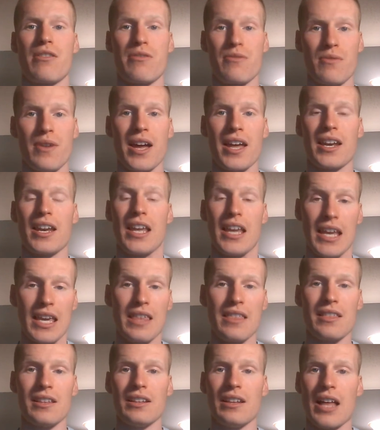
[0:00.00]
threat
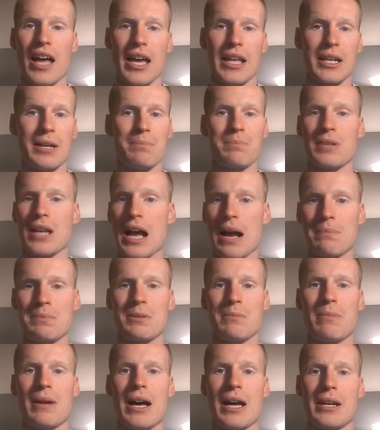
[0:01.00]
in the lineup, top
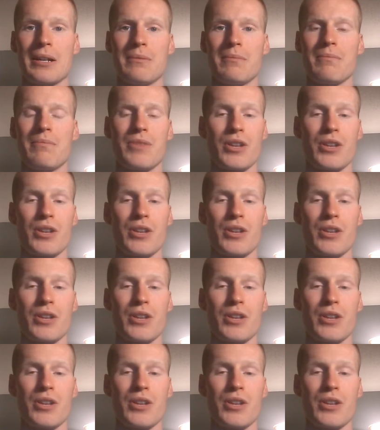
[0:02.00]
to bottom.